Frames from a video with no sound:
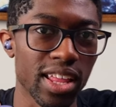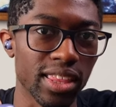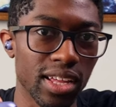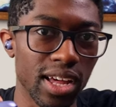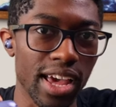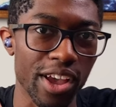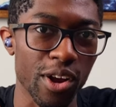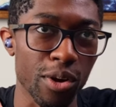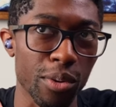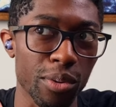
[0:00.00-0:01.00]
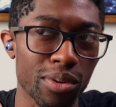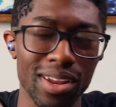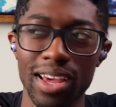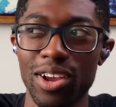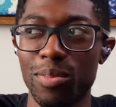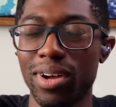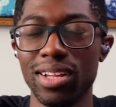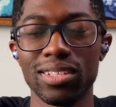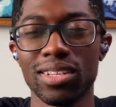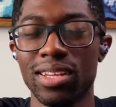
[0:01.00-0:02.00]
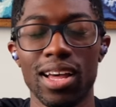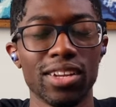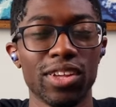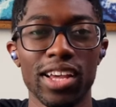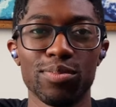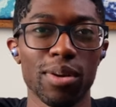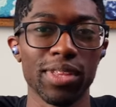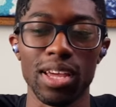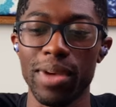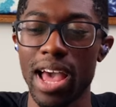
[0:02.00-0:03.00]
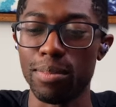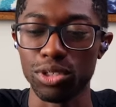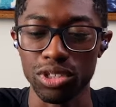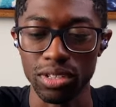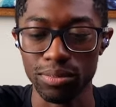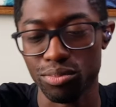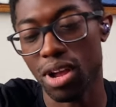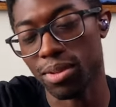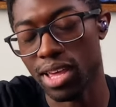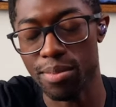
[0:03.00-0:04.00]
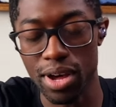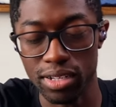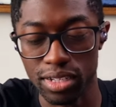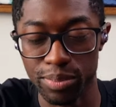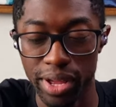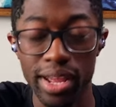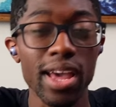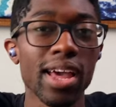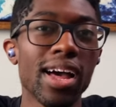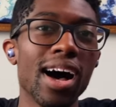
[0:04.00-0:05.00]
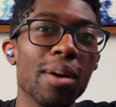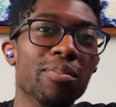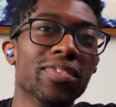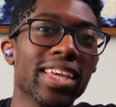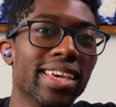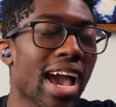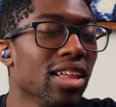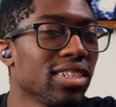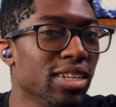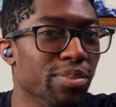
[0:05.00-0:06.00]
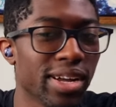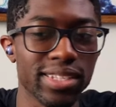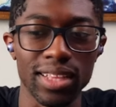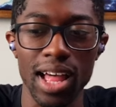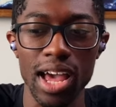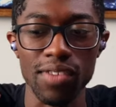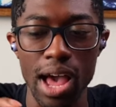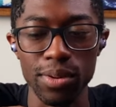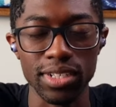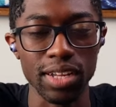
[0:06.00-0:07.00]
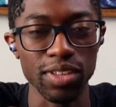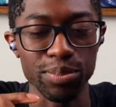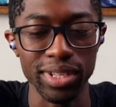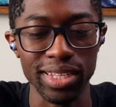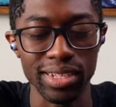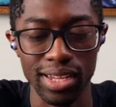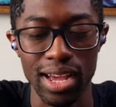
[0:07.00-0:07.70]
the AirPods. God, you guys probably think I'm an Apple shill. Probably am, honestly. But the Galaxy Buds Live, I would definitely put this a